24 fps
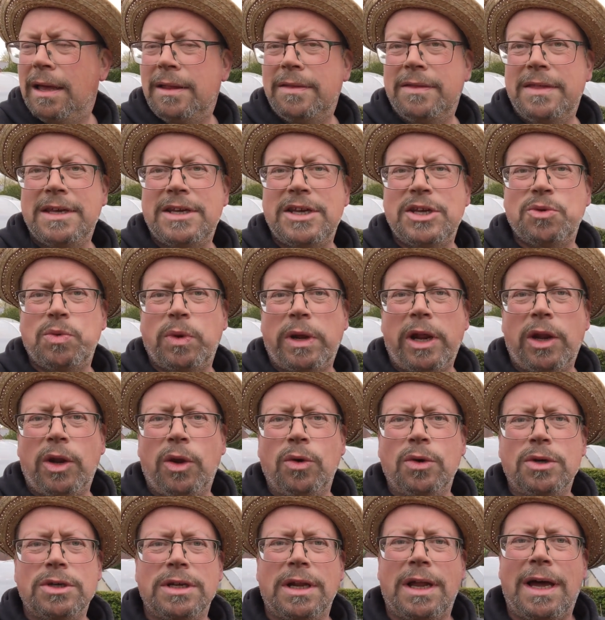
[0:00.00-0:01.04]
This is what it
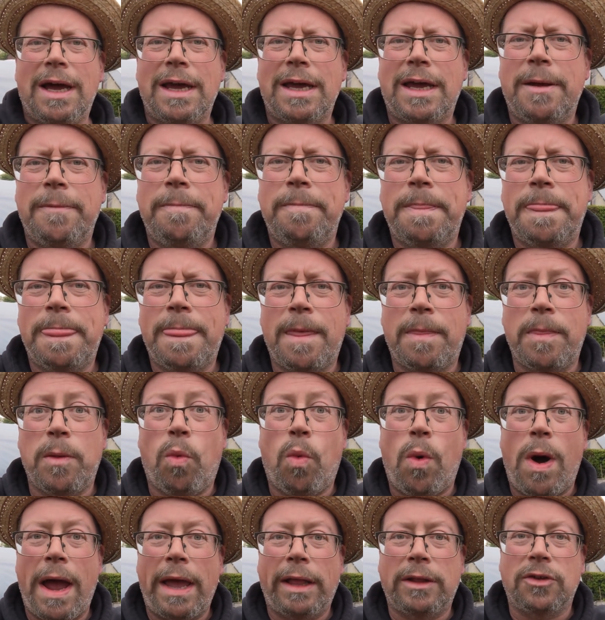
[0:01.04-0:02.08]
looks like, the
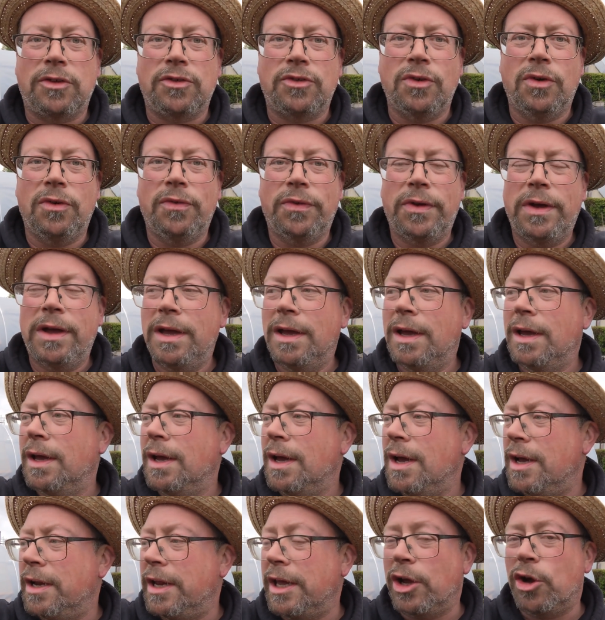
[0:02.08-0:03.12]
wild stuff,
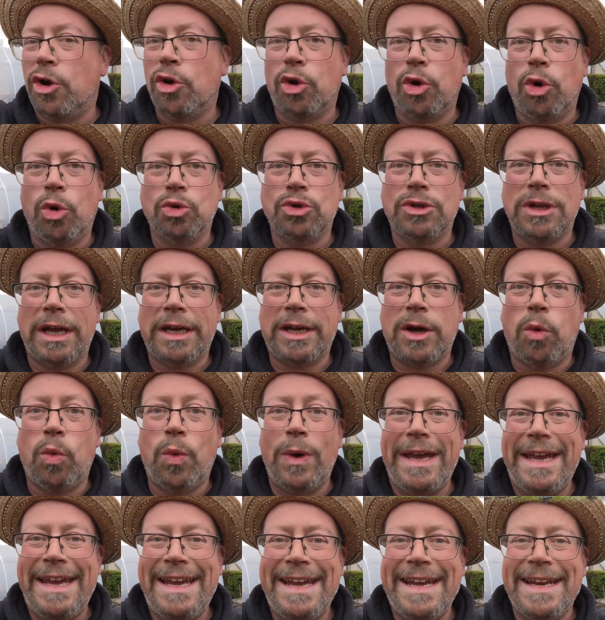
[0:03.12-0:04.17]
and it grows like a
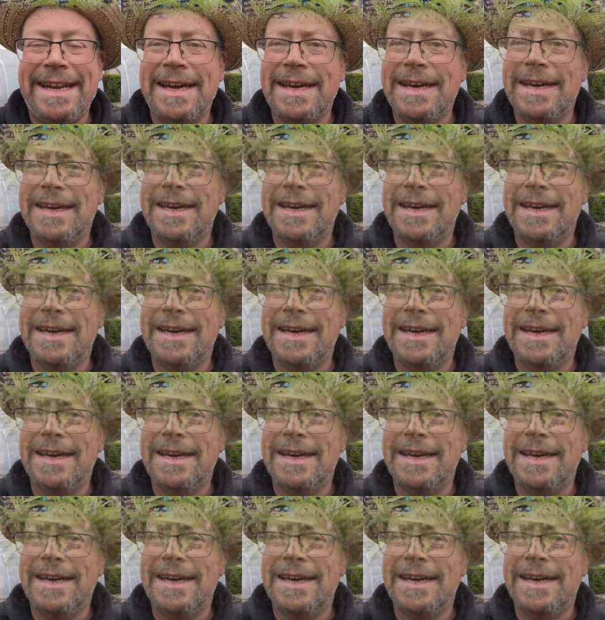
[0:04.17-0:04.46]
weed.